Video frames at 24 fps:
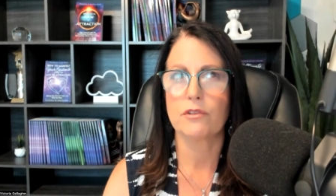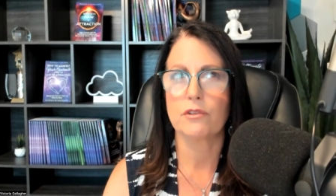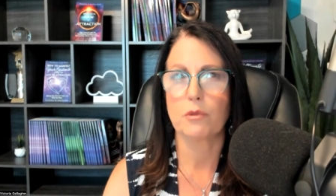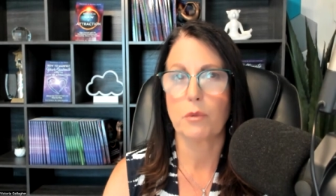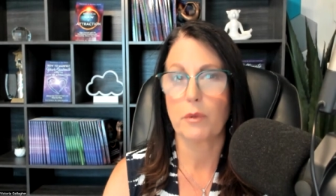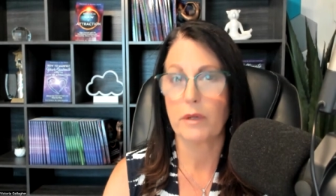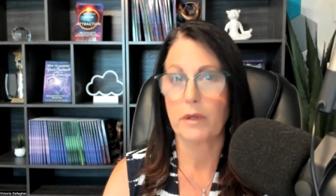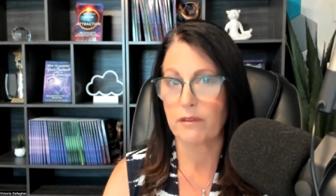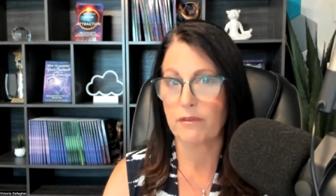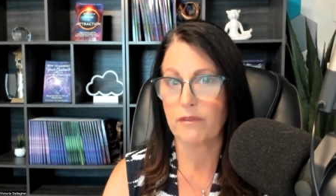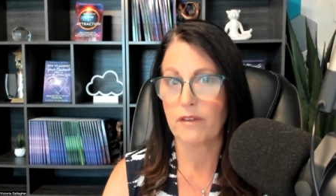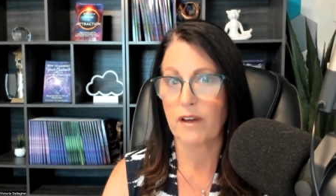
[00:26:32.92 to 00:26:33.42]

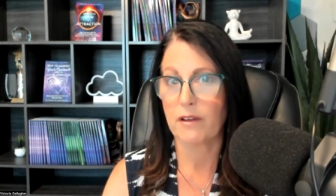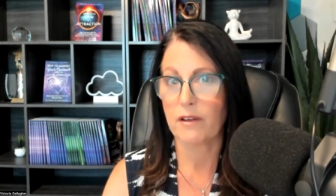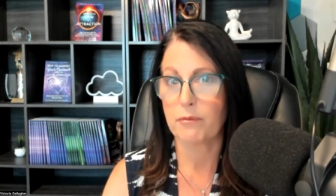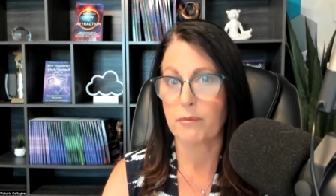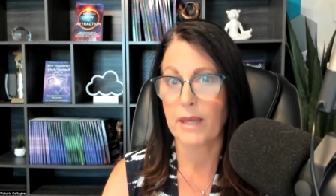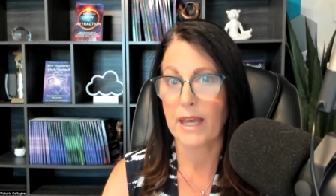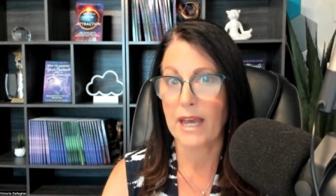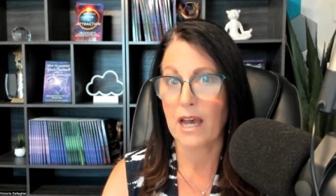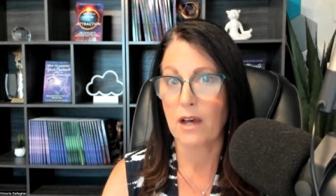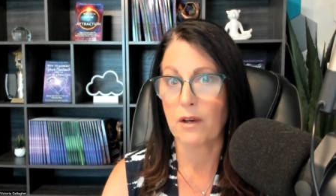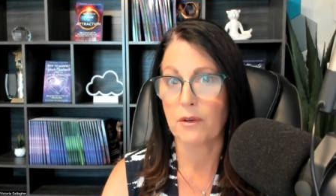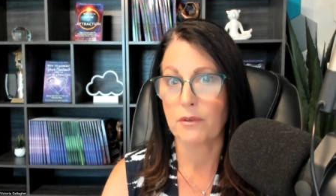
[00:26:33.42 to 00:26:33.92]
25
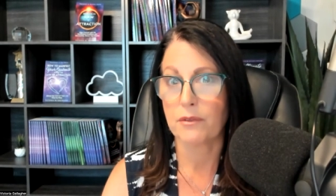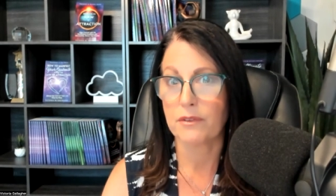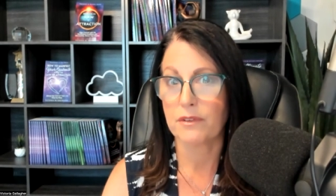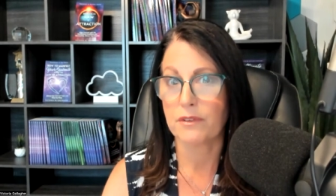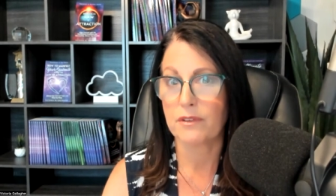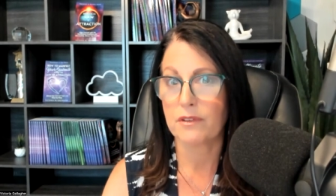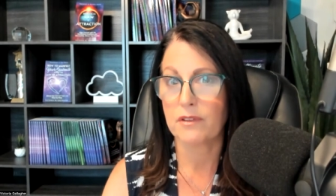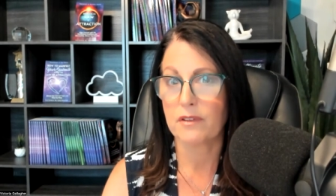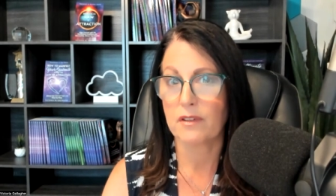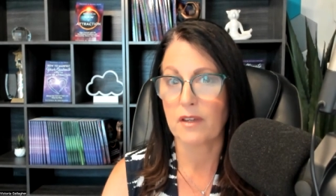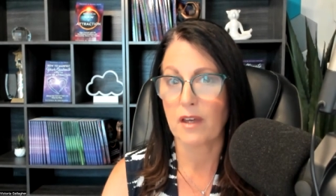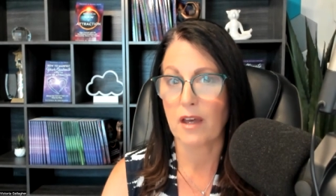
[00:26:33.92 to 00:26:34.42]

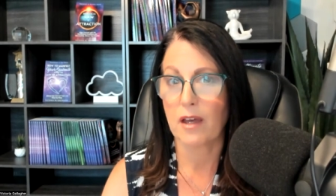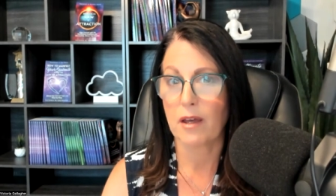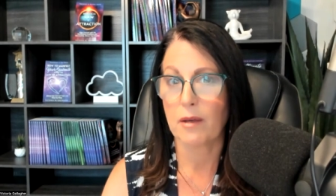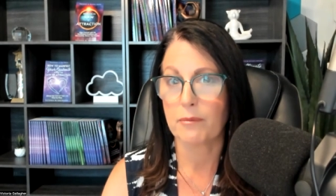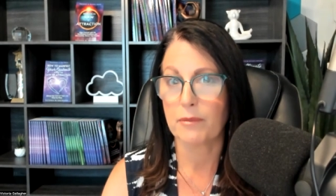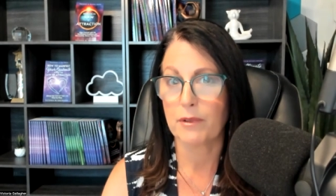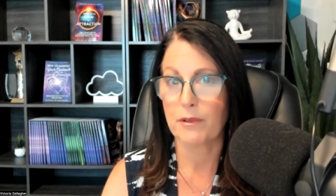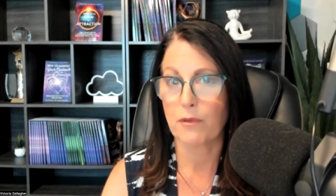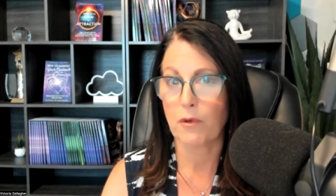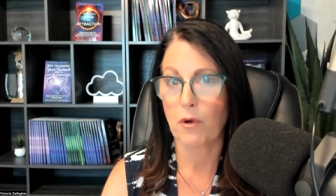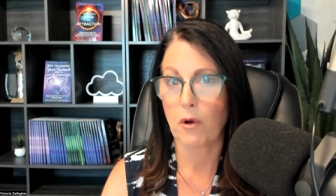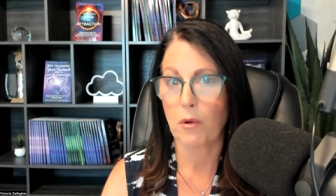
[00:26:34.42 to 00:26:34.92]
pounds um, mm.
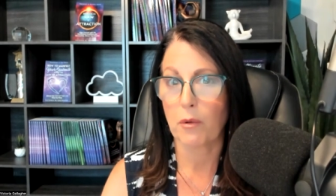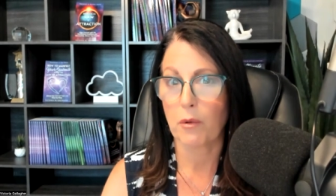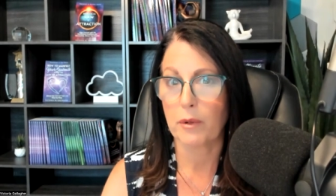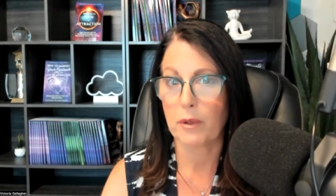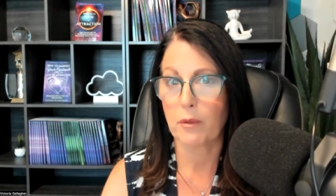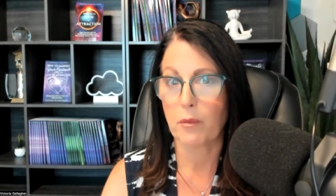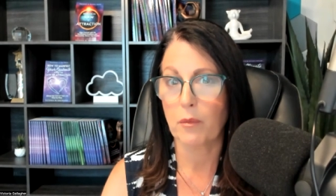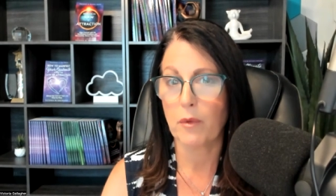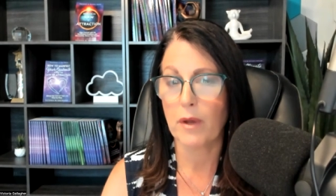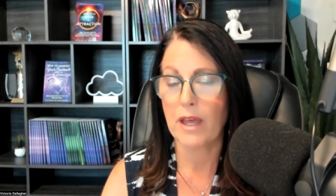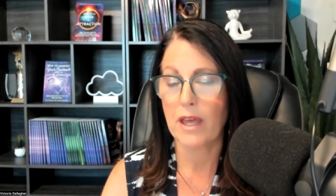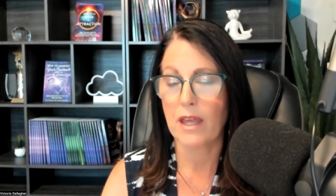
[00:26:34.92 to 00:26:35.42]
before mm.
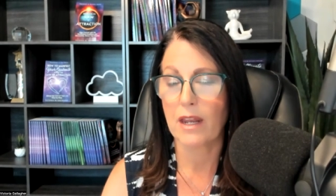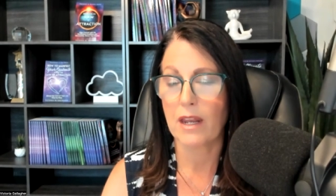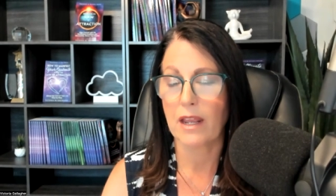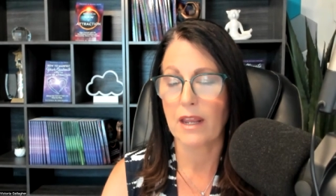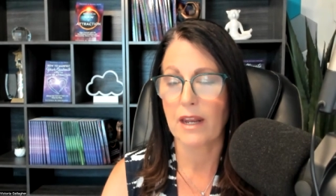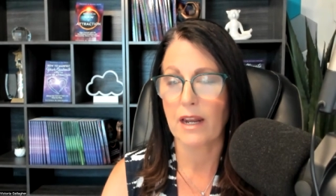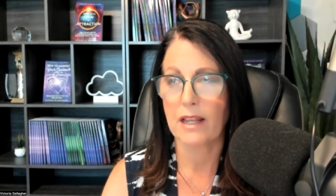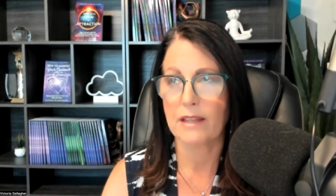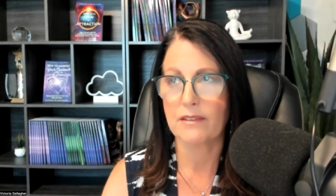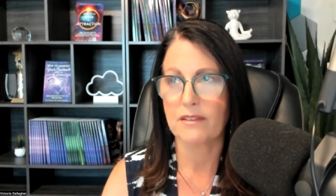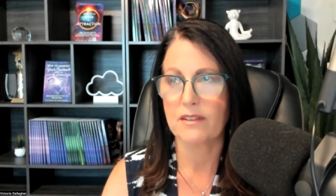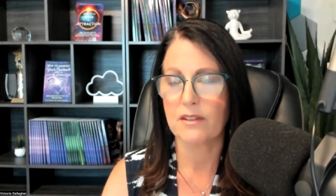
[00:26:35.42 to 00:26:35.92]
we went,
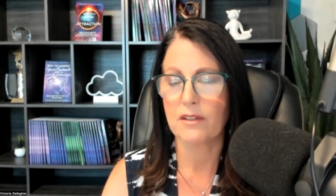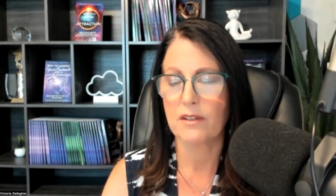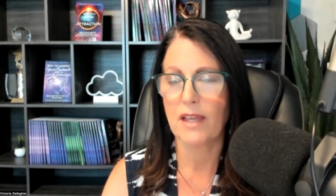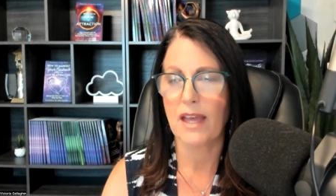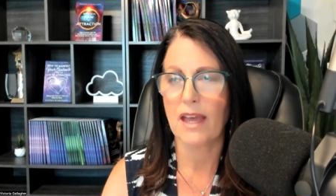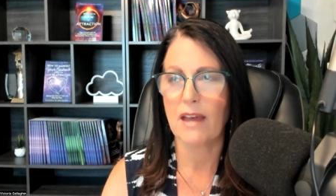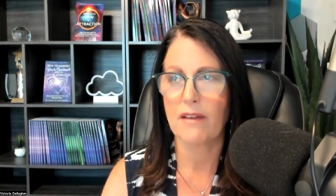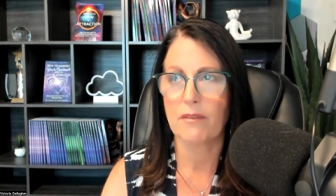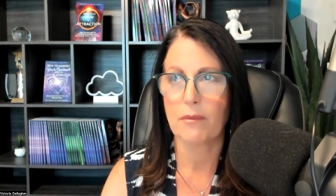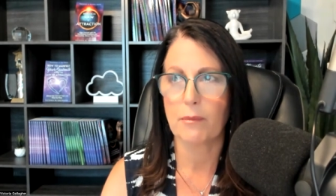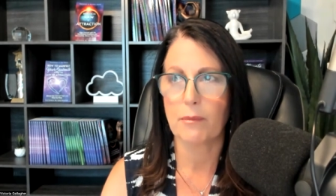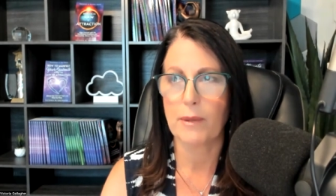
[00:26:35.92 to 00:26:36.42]
and I still
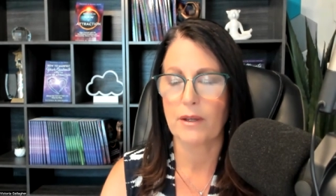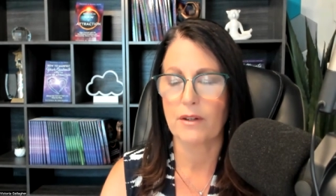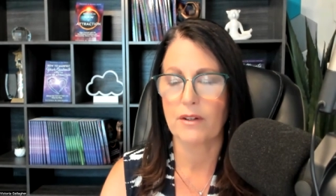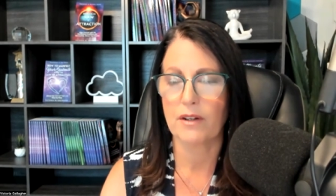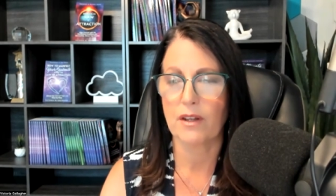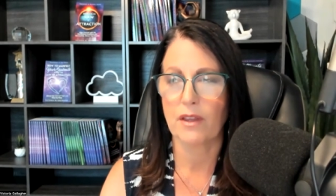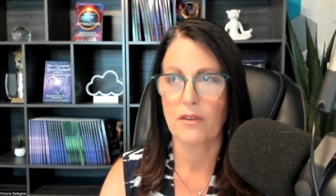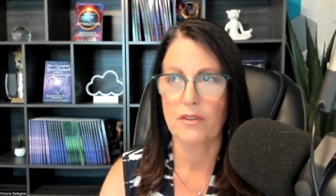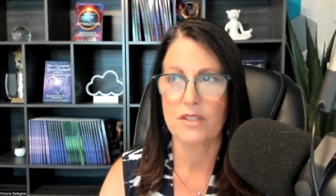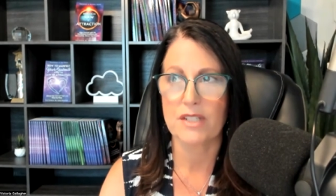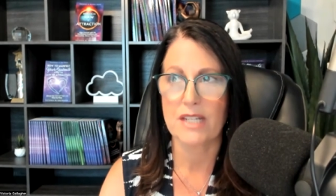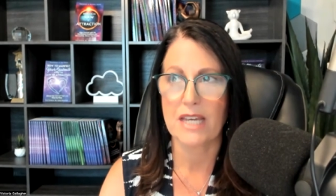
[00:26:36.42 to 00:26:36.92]
have about
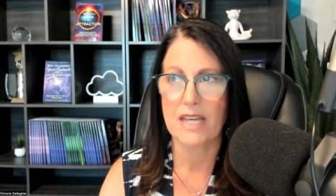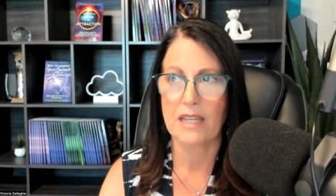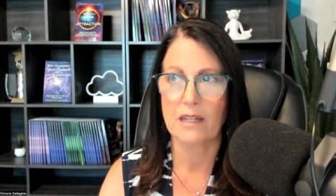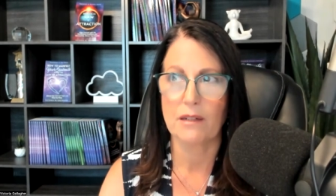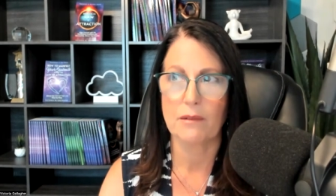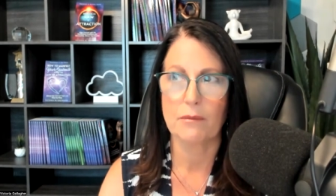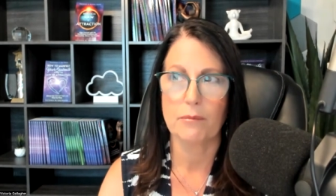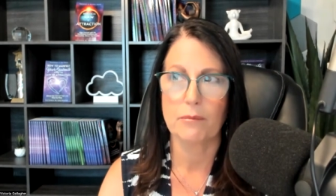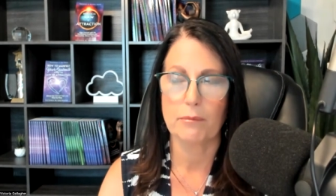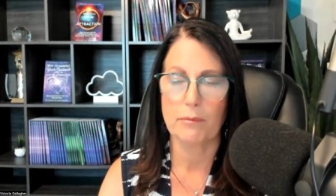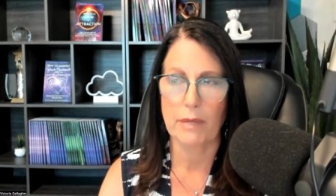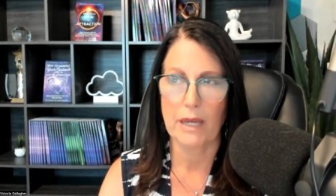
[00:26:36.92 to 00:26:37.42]
another
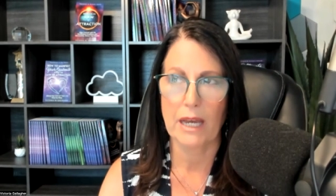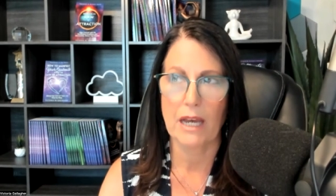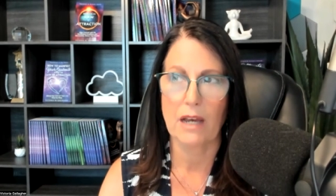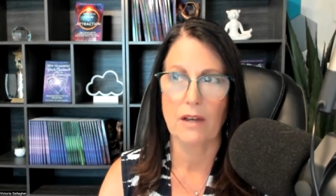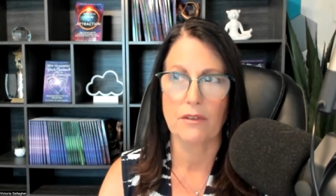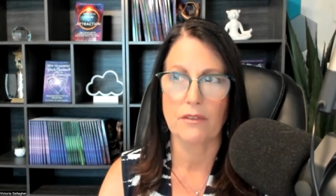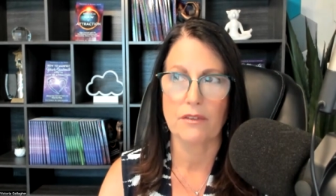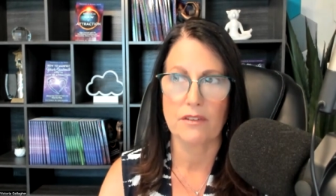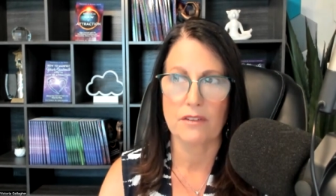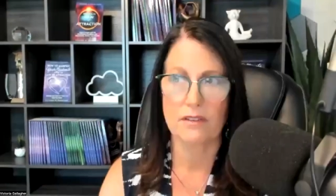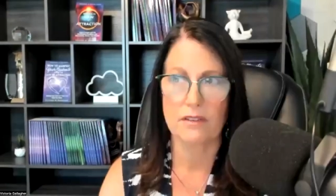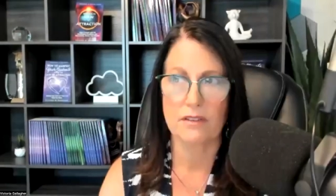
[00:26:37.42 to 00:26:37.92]
10
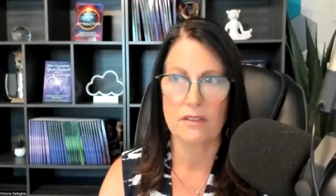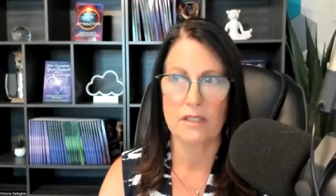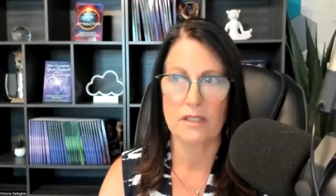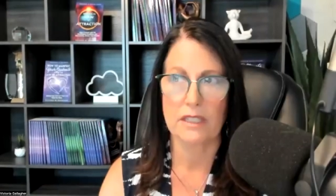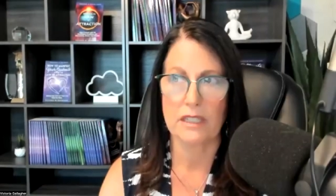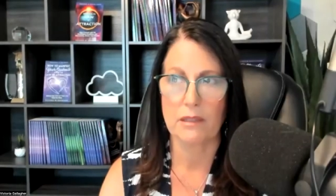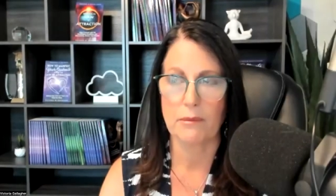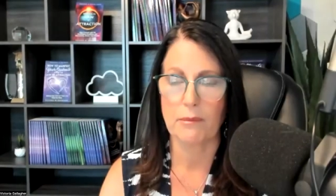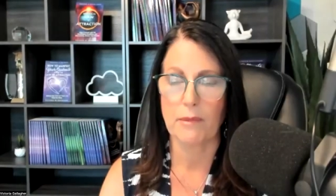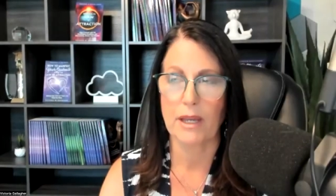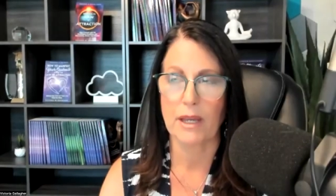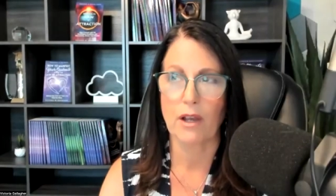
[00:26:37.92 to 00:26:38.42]
pounds to
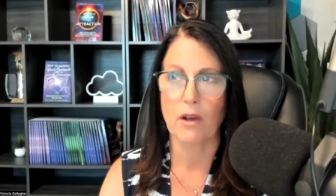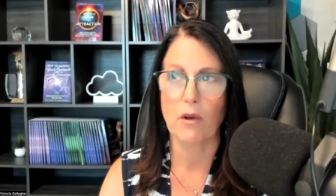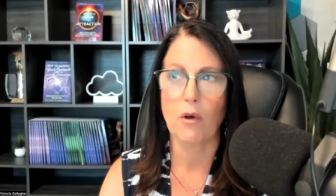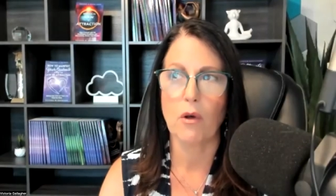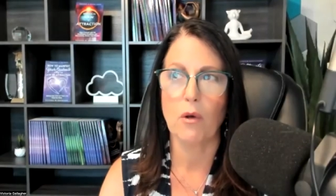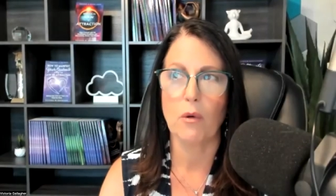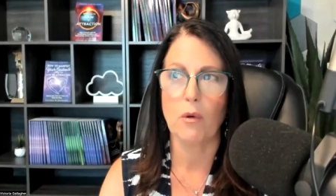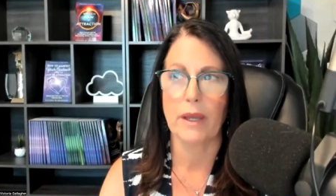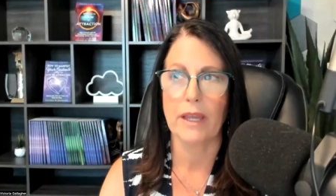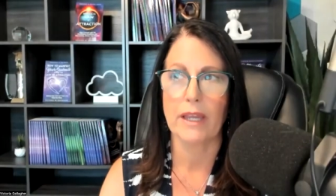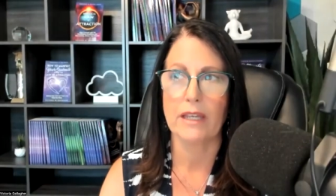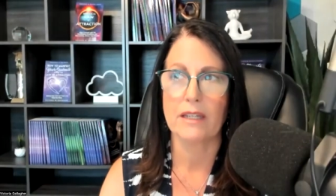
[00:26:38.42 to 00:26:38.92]
hit my
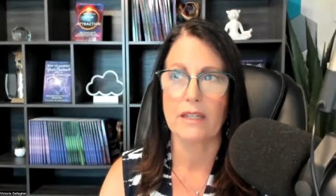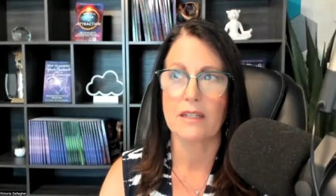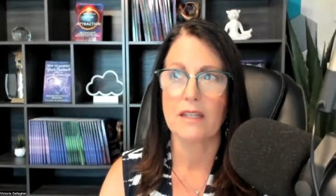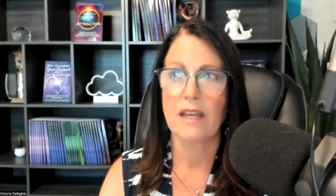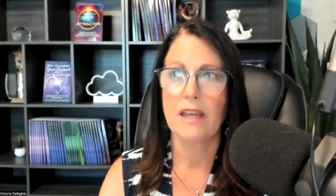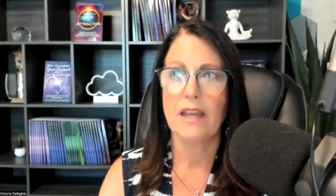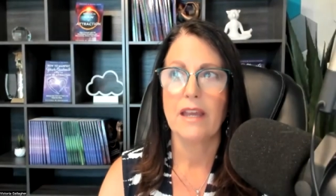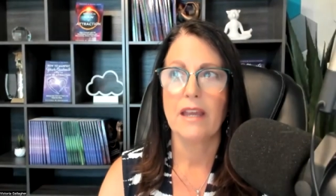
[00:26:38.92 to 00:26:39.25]
goal weight.